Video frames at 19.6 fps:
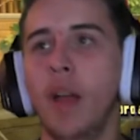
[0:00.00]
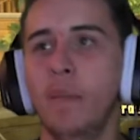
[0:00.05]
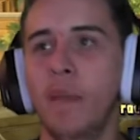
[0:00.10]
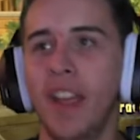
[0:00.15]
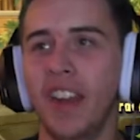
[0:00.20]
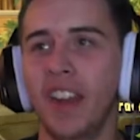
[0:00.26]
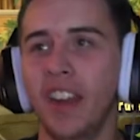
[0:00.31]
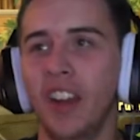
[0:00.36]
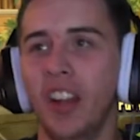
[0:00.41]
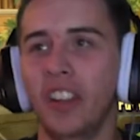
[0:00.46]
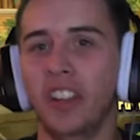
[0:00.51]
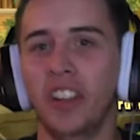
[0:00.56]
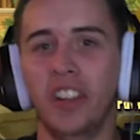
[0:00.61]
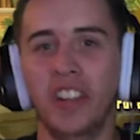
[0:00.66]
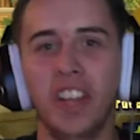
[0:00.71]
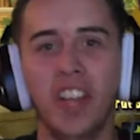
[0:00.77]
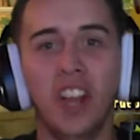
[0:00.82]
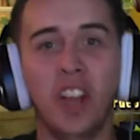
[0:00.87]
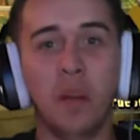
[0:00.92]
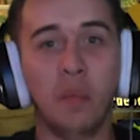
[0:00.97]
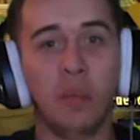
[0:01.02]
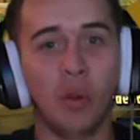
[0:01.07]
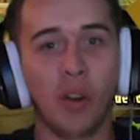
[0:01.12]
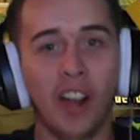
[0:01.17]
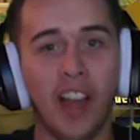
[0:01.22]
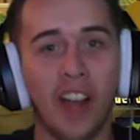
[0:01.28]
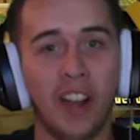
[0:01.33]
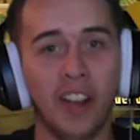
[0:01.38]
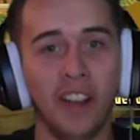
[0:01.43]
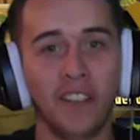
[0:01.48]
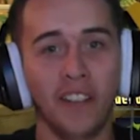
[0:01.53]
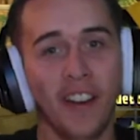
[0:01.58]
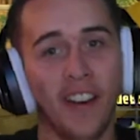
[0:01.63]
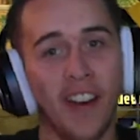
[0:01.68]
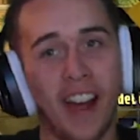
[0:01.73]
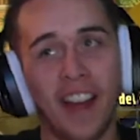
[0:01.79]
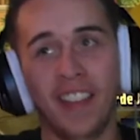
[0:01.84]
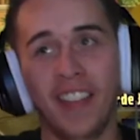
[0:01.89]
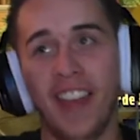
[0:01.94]
I made it on the leaderboard. I don't even
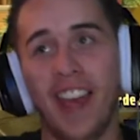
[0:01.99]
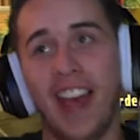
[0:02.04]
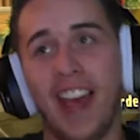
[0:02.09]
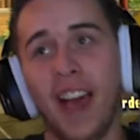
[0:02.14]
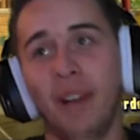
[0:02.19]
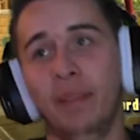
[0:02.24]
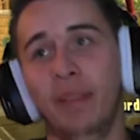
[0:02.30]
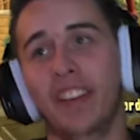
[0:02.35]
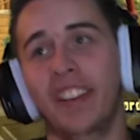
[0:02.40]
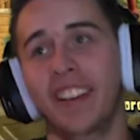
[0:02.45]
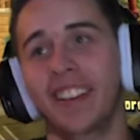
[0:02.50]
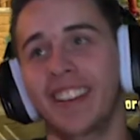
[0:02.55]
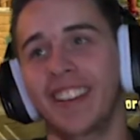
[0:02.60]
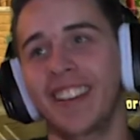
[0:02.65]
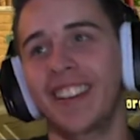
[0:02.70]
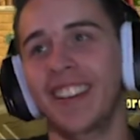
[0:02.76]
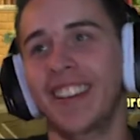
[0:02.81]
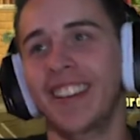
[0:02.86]
know how that happened.